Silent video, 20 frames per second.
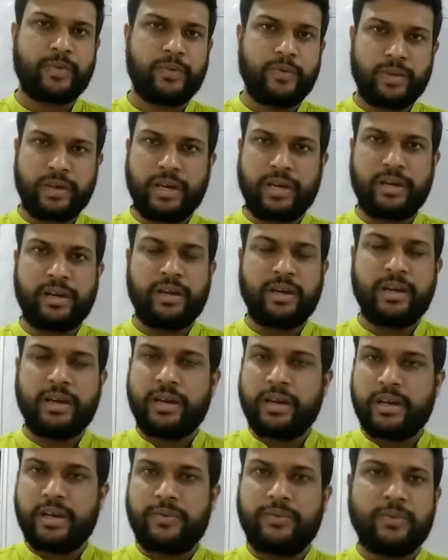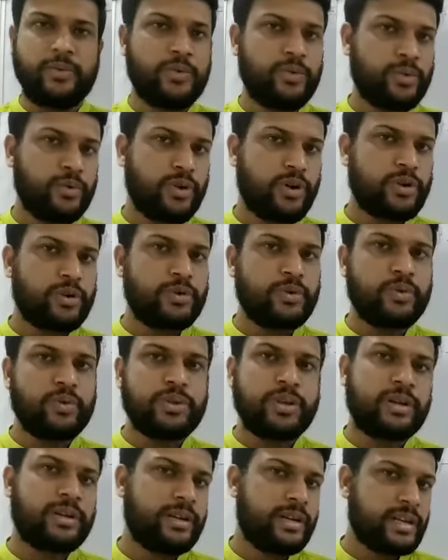Okay, if you do not know
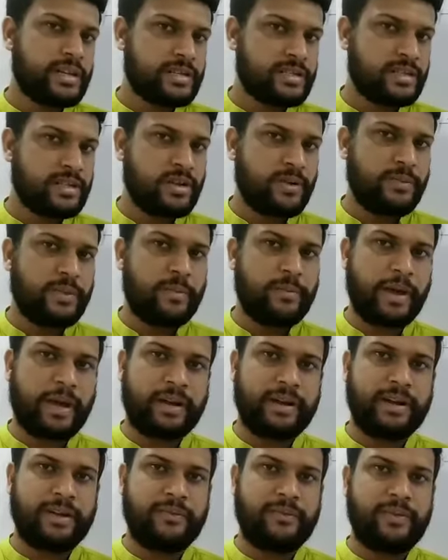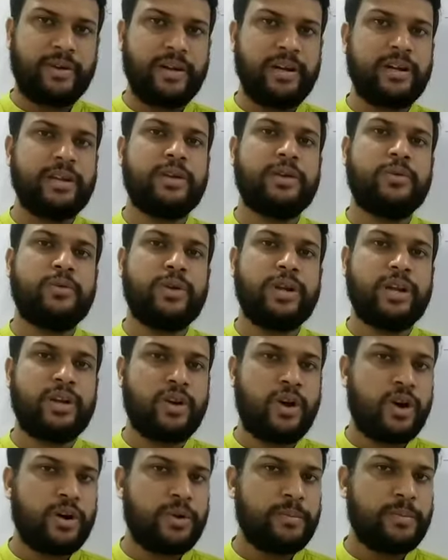the direction of the magnetic field, you will
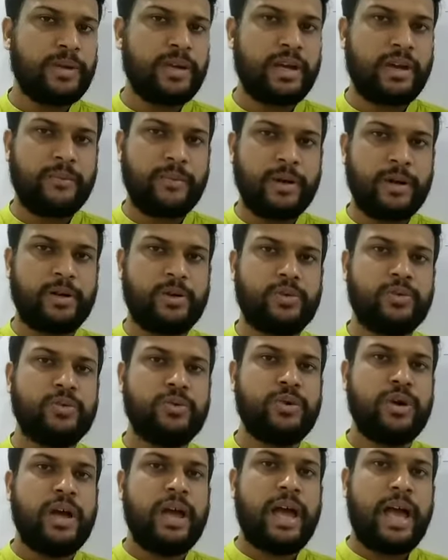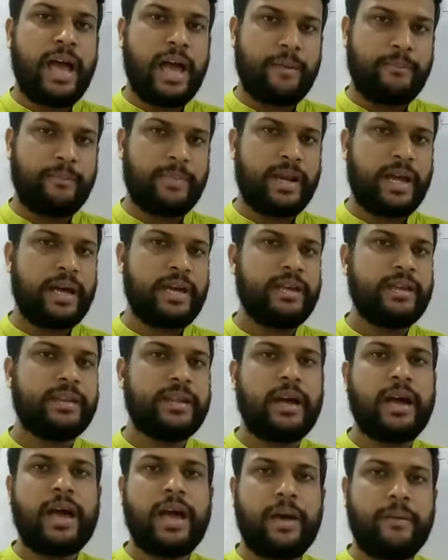not be able to apply the
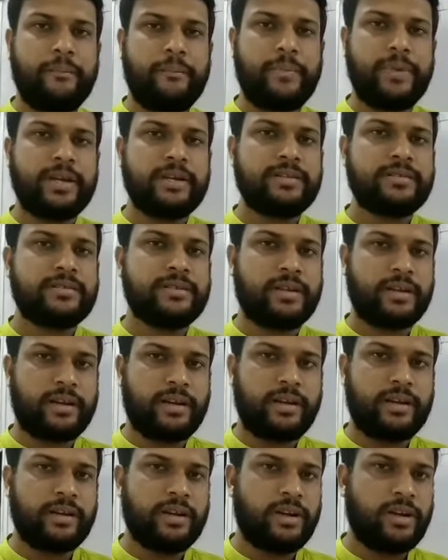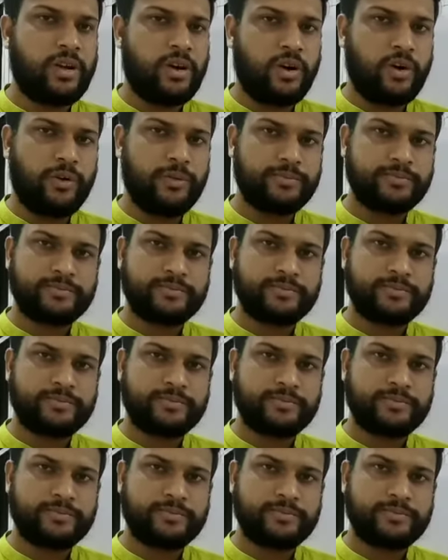Ampere circuital law.